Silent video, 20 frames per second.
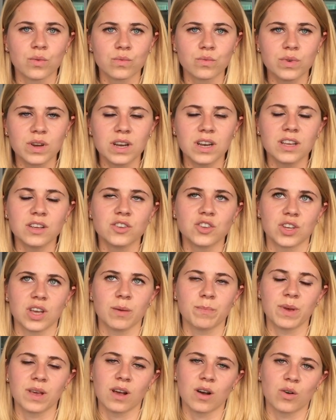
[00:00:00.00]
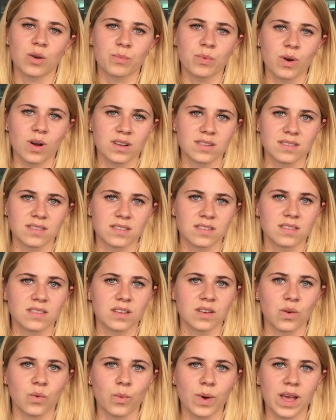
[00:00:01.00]
really shaping our processes
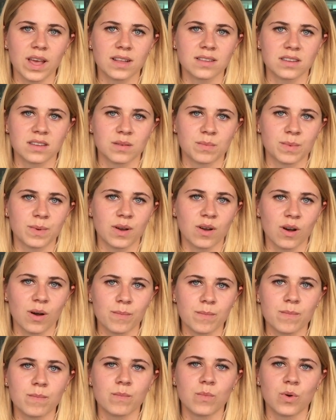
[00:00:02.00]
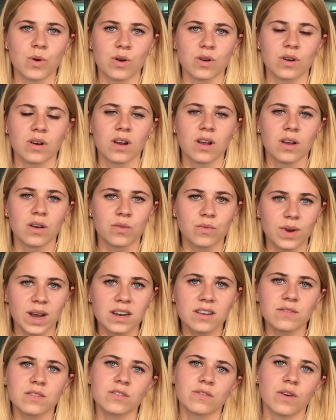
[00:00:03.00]
in a way that they become more
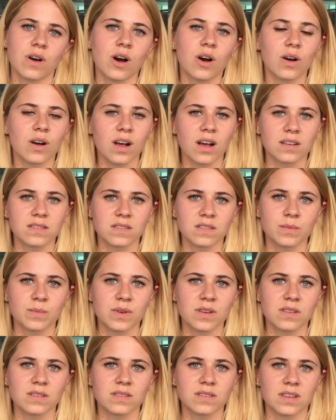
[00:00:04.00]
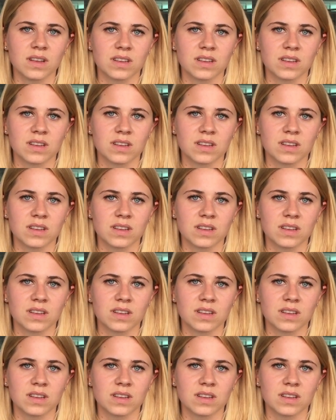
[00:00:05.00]
relevant for our customers,